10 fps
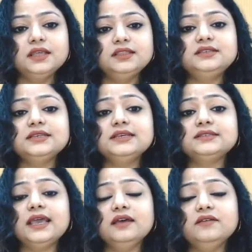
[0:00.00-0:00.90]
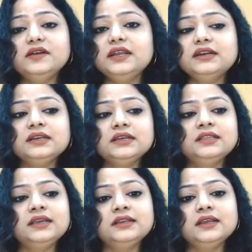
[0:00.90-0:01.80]
This is evident in
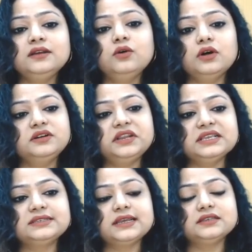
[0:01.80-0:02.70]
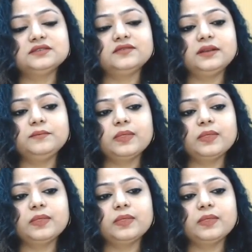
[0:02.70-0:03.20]
the Indian context as well.